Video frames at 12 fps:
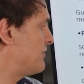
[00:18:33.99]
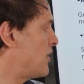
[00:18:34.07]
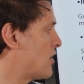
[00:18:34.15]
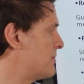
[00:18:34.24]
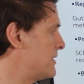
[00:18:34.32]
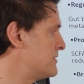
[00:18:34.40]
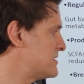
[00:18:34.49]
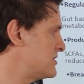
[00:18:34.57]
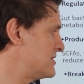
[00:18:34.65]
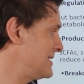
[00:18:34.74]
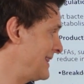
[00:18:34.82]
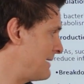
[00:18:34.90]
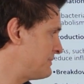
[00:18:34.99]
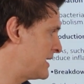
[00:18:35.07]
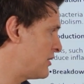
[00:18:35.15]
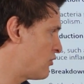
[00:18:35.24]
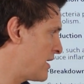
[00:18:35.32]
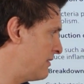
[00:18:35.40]
of hormones such as leptin
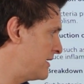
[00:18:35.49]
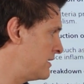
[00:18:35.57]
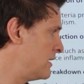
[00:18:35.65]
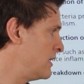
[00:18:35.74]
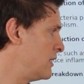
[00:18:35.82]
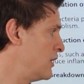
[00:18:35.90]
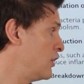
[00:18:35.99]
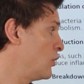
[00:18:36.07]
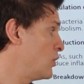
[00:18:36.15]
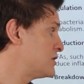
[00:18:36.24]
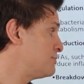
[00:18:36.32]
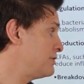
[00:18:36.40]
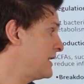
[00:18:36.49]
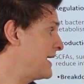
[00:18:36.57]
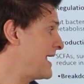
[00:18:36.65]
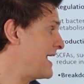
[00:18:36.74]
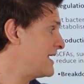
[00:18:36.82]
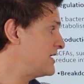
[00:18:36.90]
and ghrelin, which play
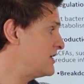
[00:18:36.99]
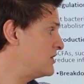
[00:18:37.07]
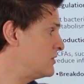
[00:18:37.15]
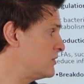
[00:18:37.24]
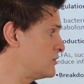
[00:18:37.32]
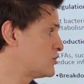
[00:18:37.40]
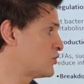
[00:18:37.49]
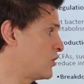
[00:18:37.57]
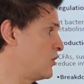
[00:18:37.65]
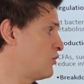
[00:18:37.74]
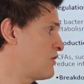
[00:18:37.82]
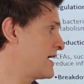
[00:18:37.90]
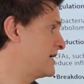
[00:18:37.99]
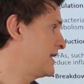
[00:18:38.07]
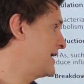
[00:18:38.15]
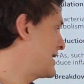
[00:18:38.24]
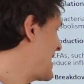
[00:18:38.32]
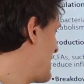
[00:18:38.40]
a huge role
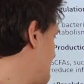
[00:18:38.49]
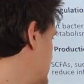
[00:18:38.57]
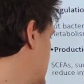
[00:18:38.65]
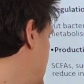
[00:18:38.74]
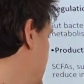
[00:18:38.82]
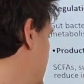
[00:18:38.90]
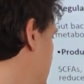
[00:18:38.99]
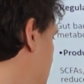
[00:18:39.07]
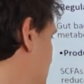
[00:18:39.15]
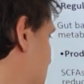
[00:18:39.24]
regulating appetite and